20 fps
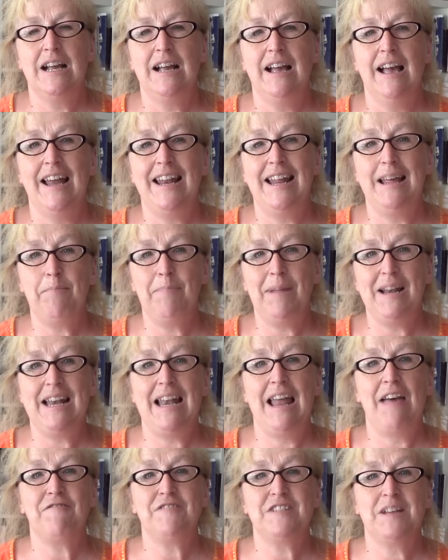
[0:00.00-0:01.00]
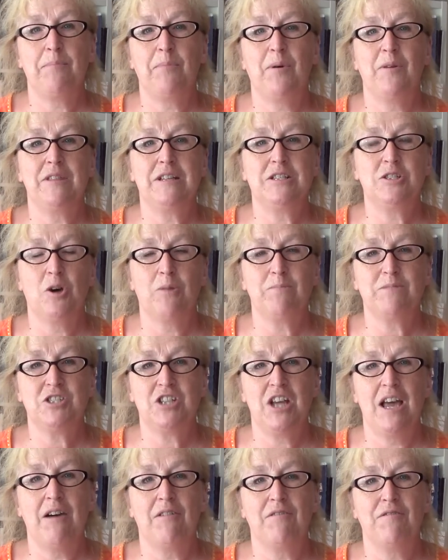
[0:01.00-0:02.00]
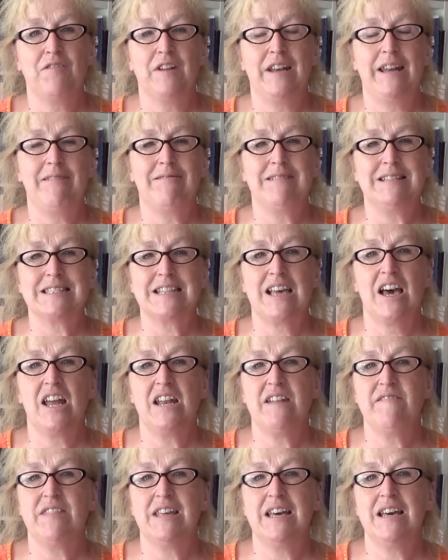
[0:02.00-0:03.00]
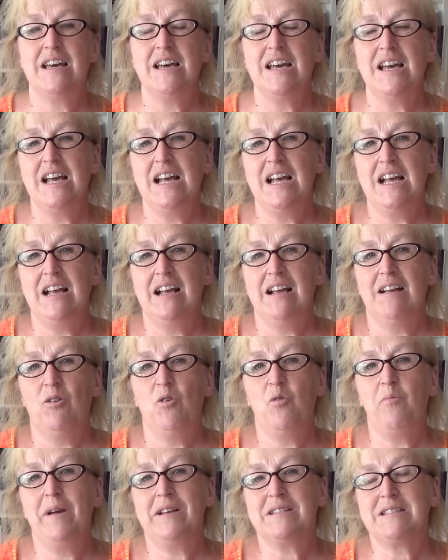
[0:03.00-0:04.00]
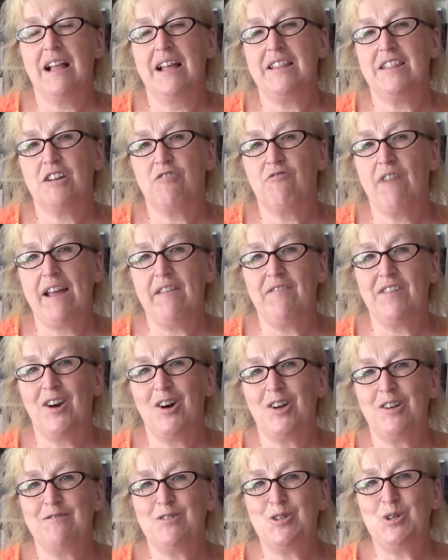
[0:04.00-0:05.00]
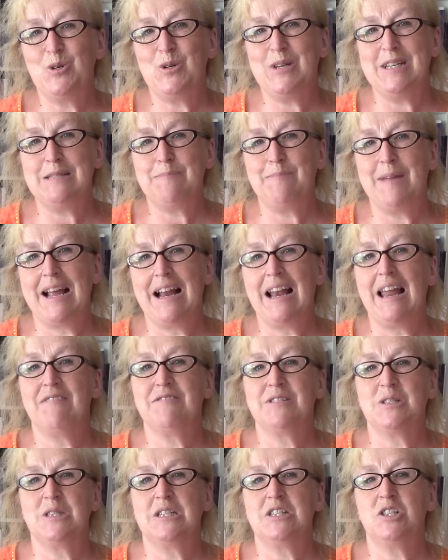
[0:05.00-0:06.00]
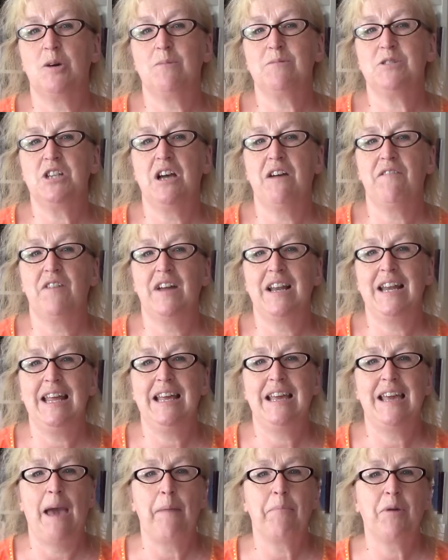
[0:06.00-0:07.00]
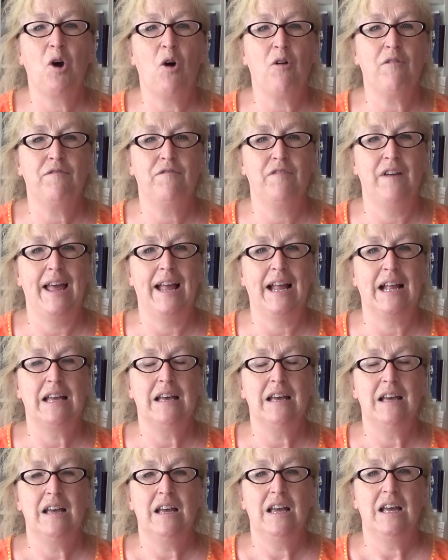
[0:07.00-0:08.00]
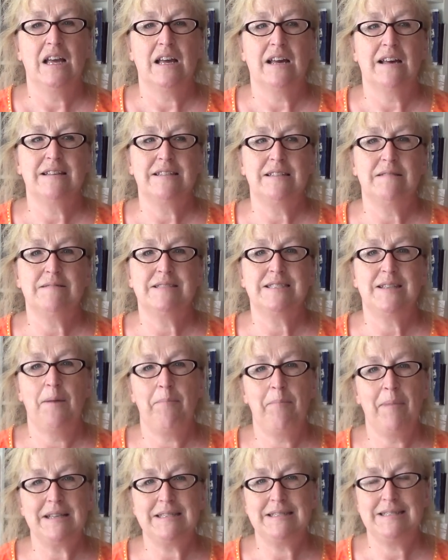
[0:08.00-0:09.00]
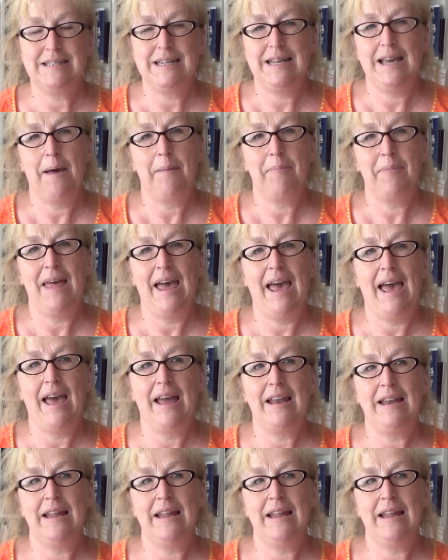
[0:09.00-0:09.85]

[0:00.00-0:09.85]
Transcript: And he'd been left up on the top shelf, and it was kind of almost like the graveyard of toys being left on the top shelf, and he kept coughing because it was so musty up there, and